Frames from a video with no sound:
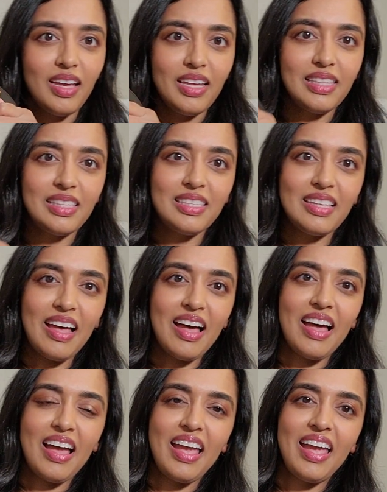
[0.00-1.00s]

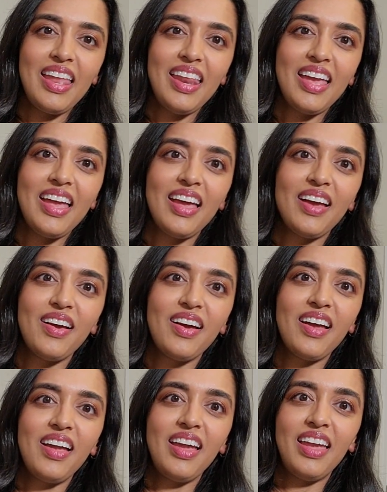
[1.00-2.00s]
inside,
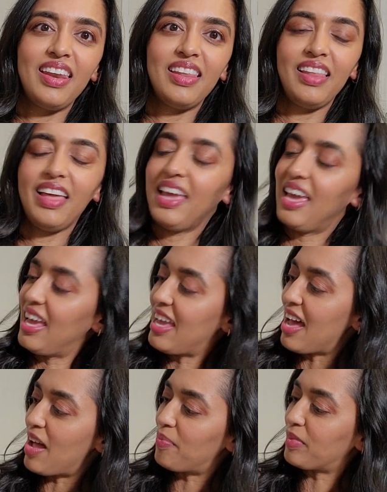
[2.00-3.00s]
and
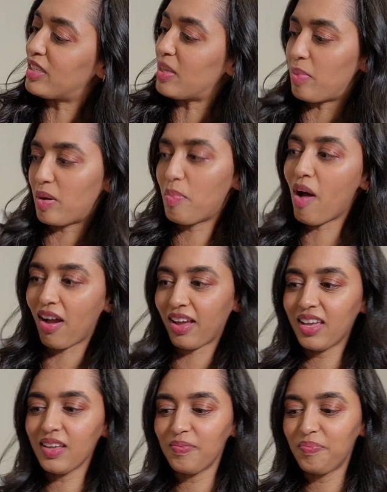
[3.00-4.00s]
a zippered
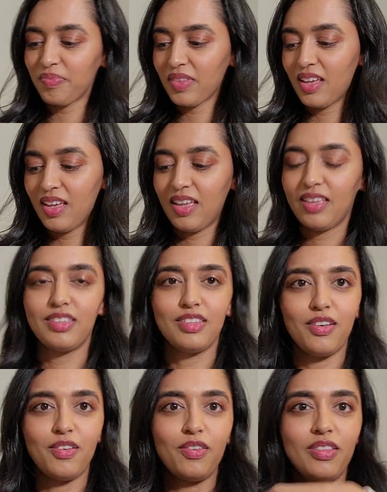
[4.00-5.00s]
pocket.
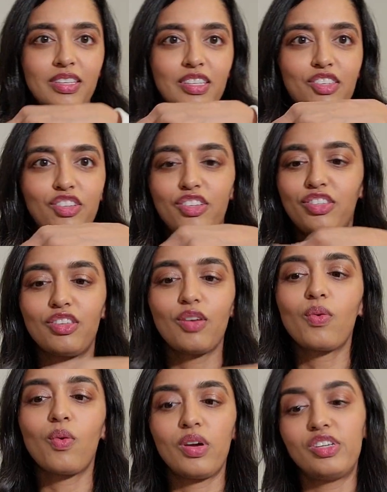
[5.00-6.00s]
So this is just
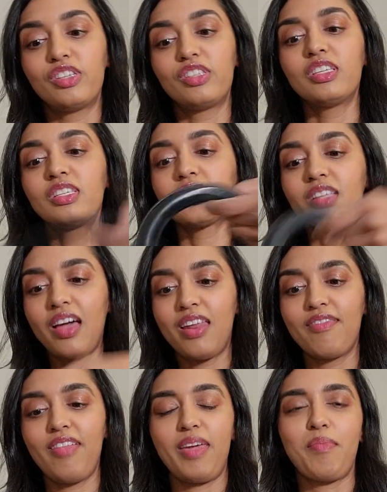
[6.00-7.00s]
gorgeous. This is kind
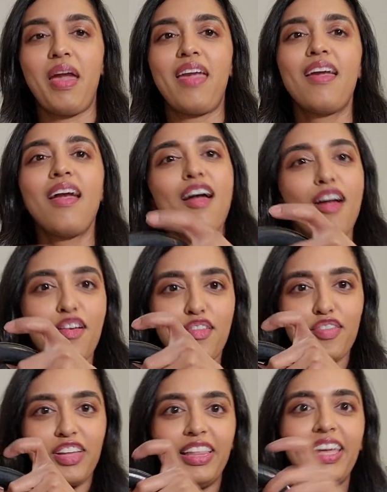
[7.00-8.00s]
of like my
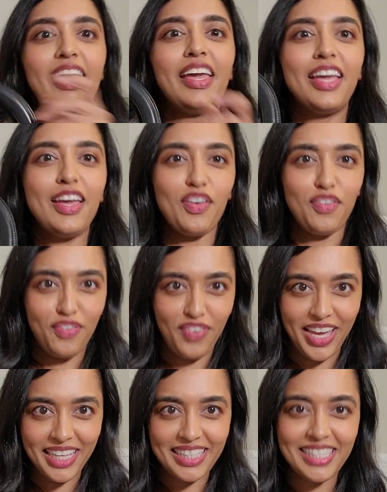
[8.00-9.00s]
really
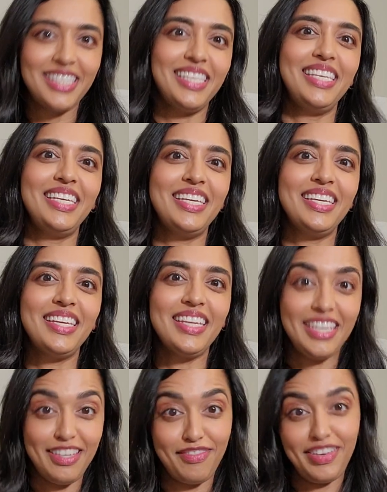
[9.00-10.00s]
fancy
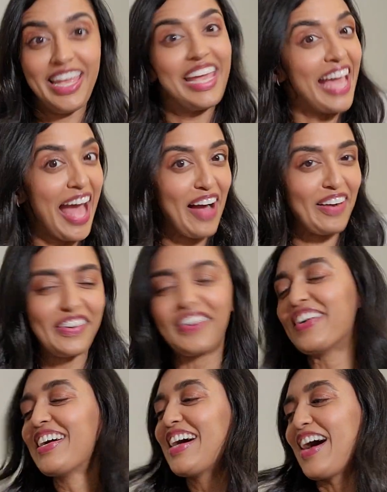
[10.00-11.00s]
evening out,